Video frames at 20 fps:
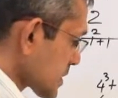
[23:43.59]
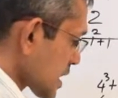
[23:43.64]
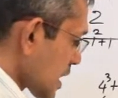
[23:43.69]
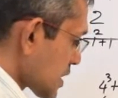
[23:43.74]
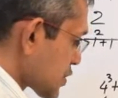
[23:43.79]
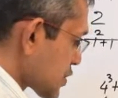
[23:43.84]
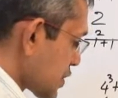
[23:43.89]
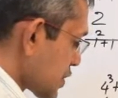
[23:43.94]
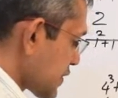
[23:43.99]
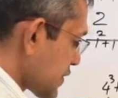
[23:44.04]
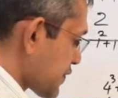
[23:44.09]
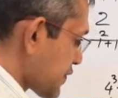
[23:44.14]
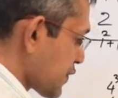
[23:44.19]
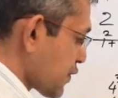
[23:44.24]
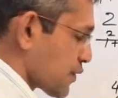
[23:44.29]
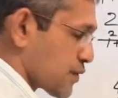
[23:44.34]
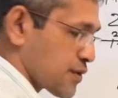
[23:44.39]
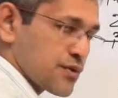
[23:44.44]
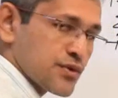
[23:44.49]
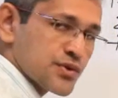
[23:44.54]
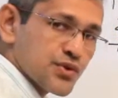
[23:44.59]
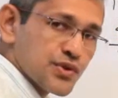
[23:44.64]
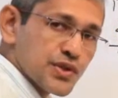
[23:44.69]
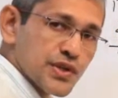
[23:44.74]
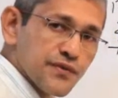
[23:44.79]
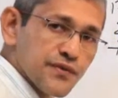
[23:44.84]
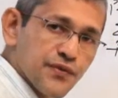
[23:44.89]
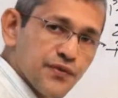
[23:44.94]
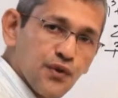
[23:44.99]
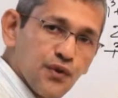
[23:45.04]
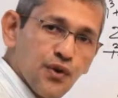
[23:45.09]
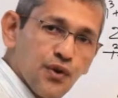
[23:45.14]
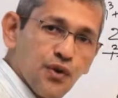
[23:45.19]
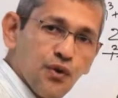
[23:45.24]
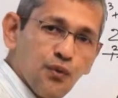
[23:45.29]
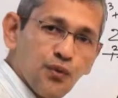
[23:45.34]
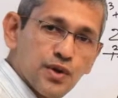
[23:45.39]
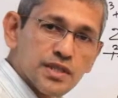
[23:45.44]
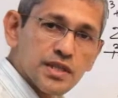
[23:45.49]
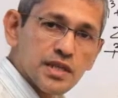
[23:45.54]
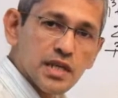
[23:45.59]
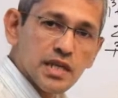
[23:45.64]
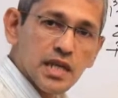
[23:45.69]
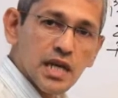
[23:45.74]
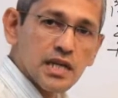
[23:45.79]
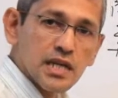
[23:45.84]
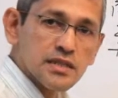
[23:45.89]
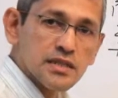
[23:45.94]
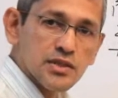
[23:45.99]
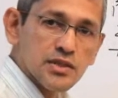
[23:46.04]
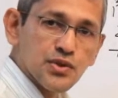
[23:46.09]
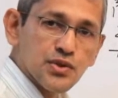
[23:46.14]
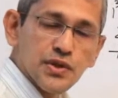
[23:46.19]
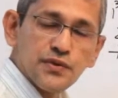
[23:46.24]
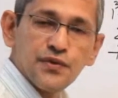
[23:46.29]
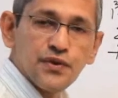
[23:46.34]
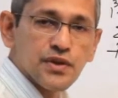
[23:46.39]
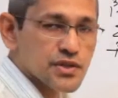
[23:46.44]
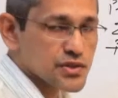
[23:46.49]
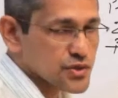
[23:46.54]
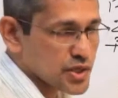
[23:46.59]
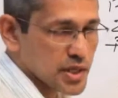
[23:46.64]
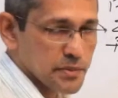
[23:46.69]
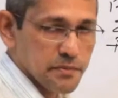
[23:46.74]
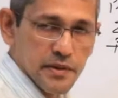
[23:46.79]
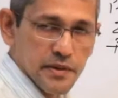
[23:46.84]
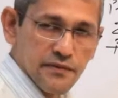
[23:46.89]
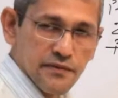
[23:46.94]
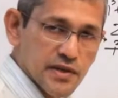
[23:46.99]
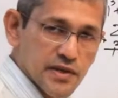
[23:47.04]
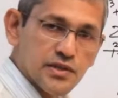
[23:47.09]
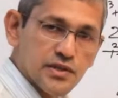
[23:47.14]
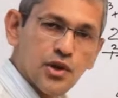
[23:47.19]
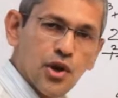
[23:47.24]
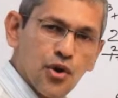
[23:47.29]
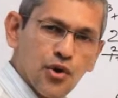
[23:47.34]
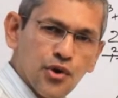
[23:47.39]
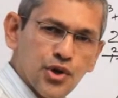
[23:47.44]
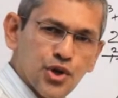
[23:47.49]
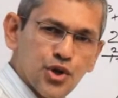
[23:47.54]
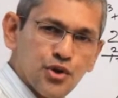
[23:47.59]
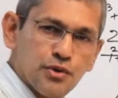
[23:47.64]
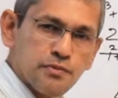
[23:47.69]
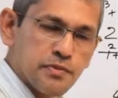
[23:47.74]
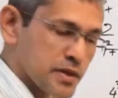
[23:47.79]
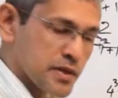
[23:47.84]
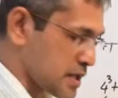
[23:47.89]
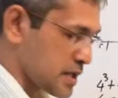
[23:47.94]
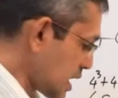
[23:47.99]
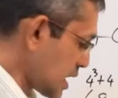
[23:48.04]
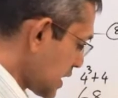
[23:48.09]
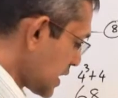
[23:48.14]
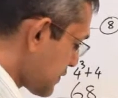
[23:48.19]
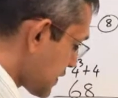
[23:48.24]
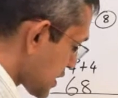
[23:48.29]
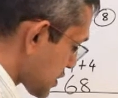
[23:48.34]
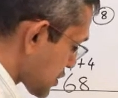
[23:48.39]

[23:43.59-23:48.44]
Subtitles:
24, what's the connection? 24 is not a perfect cube. If it is